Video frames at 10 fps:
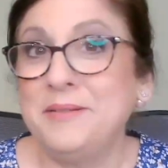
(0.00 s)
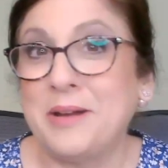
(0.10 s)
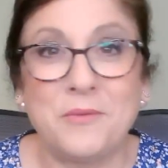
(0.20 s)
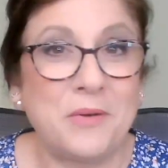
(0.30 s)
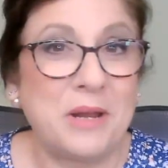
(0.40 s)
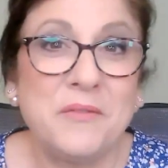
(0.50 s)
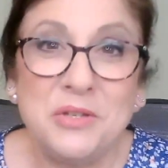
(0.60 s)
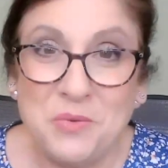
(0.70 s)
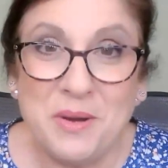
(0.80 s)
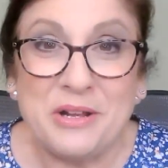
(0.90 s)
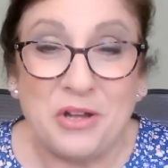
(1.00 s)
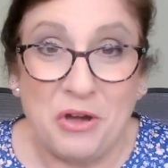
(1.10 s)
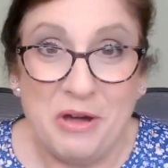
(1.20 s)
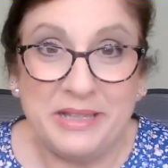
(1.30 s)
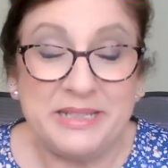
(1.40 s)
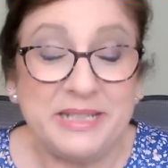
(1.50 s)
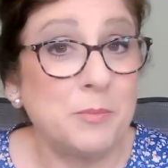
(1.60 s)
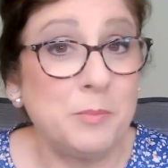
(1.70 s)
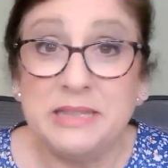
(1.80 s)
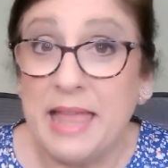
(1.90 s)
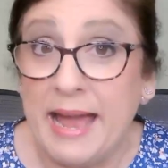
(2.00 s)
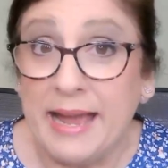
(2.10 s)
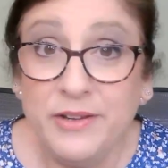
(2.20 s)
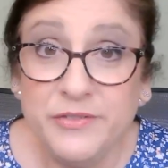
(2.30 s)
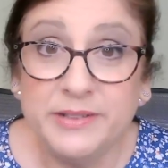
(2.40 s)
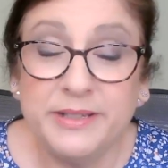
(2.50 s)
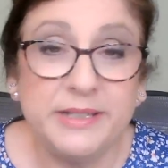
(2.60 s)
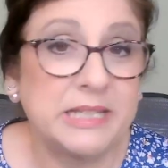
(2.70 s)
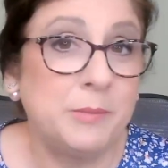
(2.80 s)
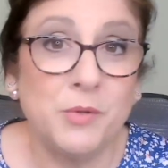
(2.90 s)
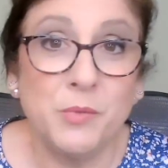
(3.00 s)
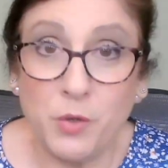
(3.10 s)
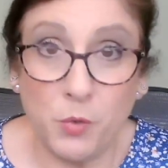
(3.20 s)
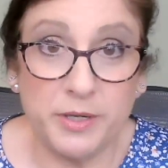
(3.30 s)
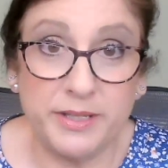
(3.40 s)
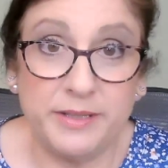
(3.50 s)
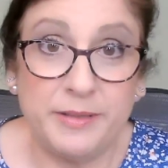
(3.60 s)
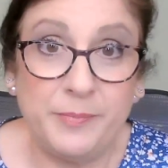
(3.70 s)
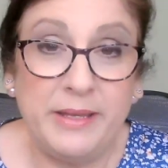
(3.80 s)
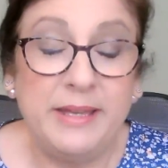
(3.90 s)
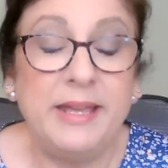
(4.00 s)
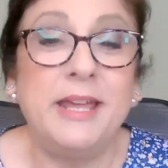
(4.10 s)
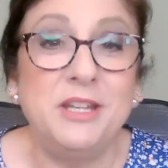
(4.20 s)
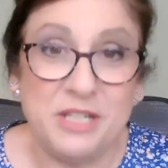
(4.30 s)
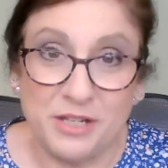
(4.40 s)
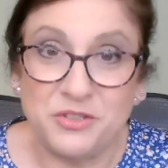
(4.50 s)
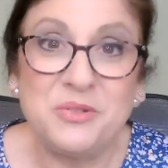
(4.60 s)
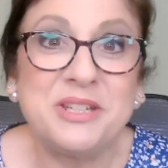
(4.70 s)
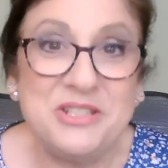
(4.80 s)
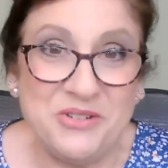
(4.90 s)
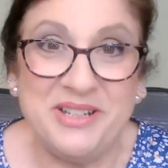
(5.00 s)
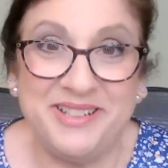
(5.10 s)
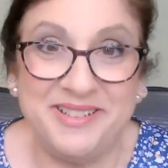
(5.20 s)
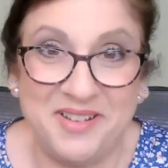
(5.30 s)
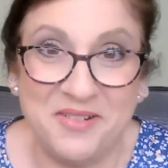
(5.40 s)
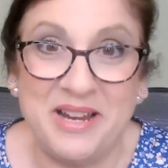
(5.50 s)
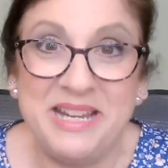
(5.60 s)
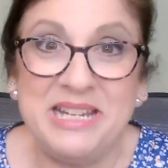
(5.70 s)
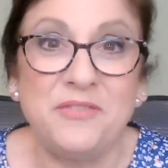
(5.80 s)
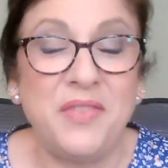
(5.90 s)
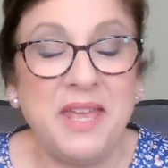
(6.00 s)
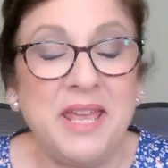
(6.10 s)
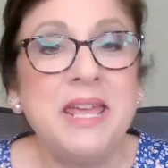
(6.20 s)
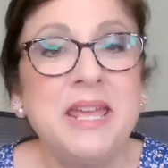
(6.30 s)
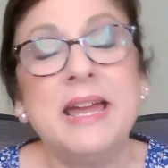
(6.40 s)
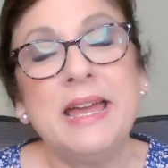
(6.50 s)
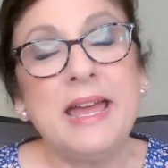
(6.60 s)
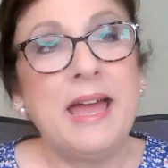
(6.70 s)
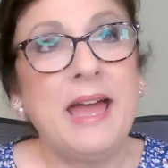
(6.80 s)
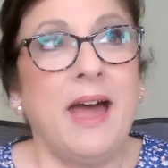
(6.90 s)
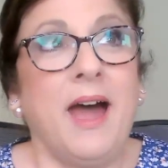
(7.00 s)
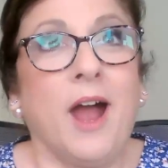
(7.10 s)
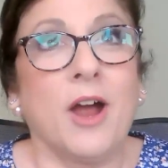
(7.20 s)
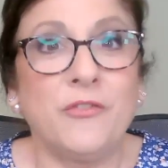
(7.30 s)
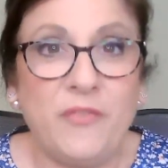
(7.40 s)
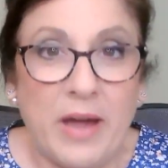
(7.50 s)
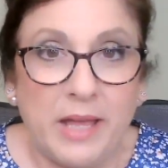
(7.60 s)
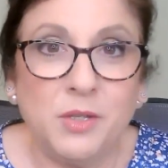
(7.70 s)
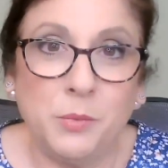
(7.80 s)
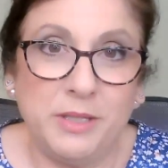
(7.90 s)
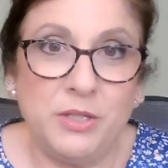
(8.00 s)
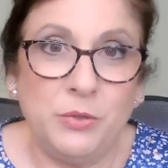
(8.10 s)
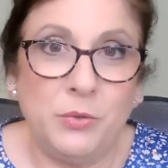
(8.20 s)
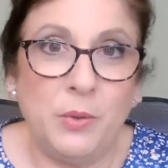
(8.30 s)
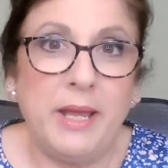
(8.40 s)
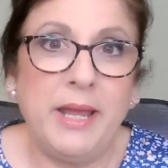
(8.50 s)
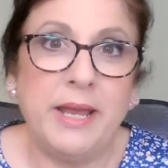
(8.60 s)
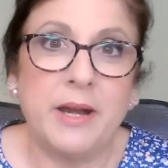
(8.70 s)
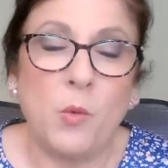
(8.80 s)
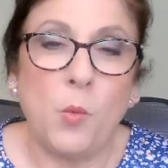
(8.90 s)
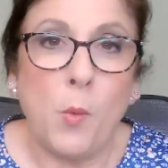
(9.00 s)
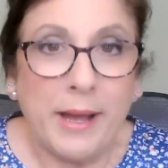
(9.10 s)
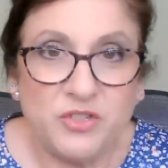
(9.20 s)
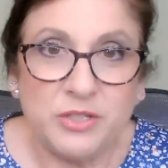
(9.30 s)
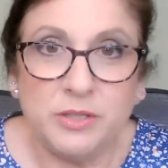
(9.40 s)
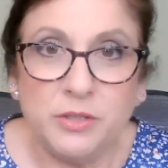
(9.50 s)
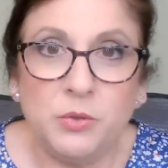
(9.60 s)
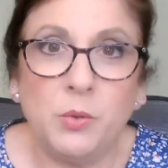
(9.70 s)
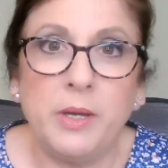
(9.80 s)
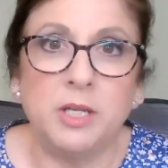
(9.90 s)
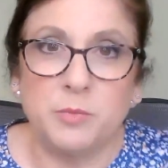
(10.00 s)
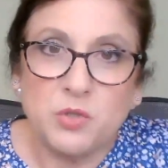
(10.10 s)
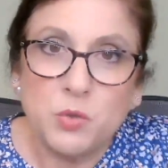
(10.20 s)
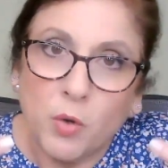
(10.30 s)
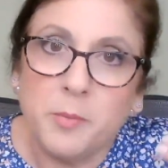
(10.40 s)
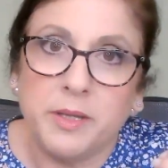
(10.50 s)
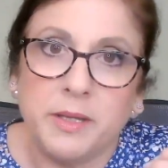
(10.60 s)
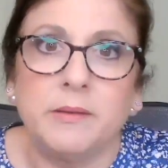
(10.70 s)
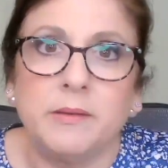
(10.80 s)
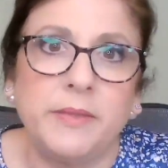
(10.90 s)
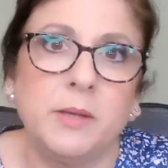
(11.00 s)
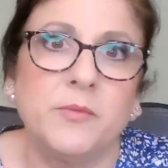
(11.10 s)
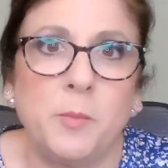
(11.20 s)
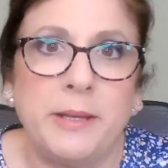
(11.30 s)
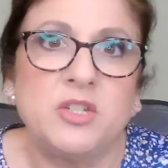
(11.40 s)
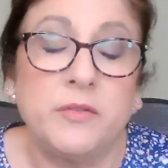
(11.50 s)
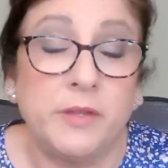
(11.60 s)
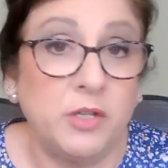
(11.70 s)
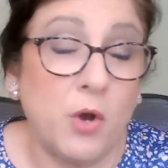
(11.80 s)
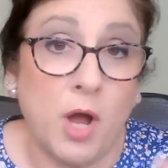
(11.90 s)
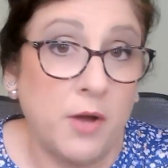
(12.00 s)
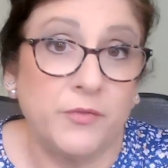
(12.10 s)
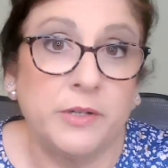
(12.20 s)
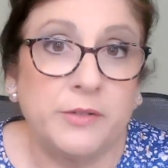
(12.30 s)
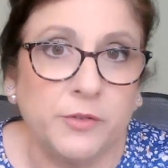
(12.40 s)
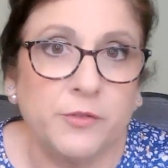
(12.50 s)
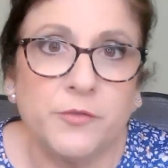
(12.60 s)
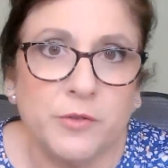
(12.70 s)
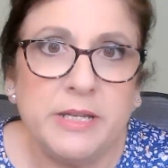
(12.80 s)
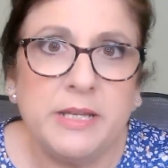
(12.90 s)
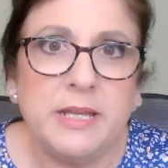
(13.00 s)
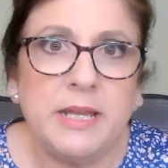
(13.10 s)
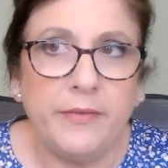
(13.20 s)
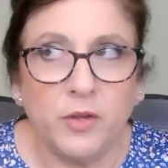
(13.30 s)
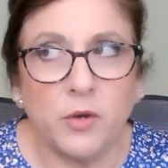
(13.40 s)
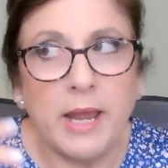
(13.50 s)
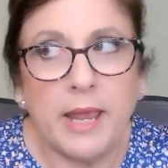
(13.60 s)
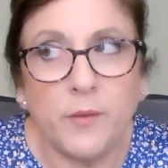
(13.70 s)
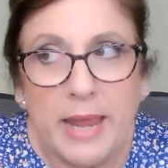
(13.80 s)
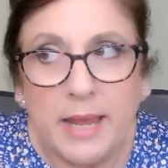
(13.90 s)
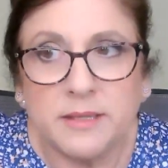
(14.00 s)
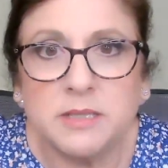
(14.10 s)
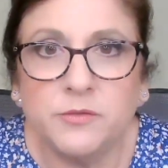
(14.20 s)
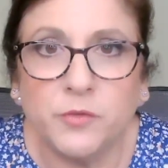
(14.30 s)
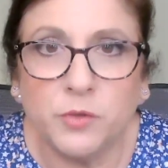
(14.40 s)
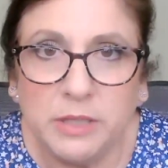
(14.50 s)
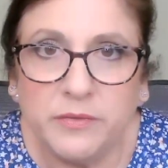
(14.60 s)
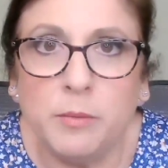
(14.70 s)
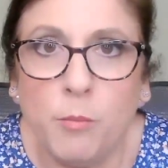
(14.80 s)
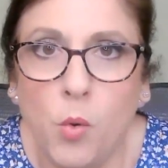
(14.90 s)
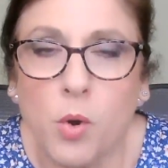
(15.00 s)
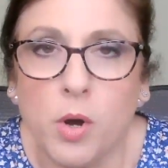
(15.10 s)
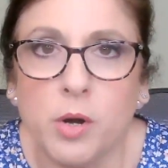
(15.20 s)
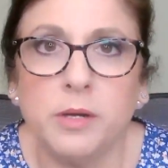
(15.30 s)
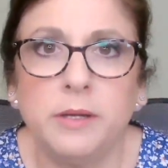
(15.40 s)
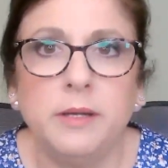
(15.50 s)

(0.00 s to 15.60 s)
whatever you want to call it. It can be live, it can be recorded. And yes, you can do it. All right. If they are following you and are watching you and absorbing the information that you're offering for free, and they're asking for even more,